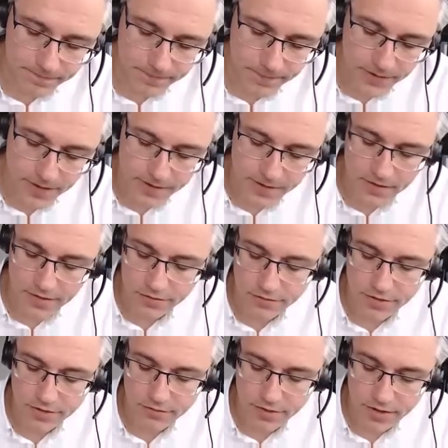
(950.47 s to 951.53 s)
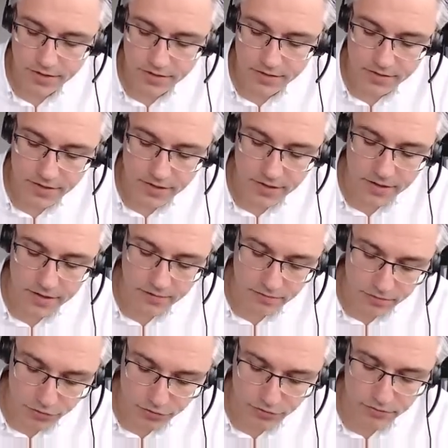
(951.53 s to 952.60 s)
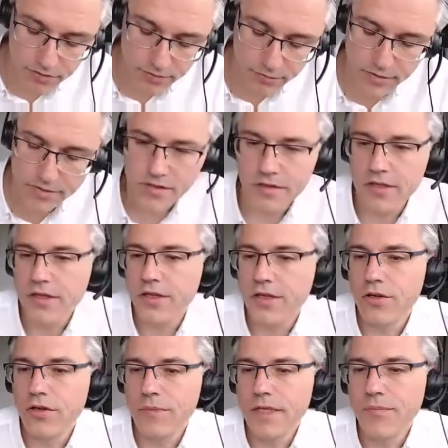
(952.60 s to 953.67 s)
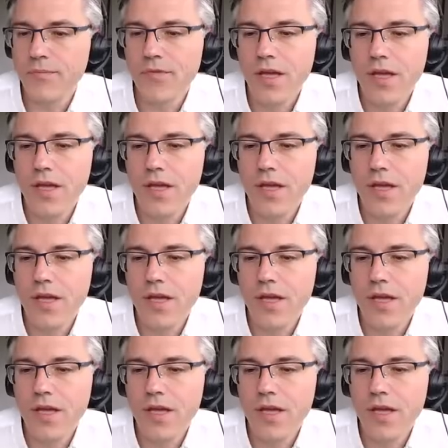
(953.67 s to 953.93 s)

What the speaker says: They set interest rates, short-term ones in the economy.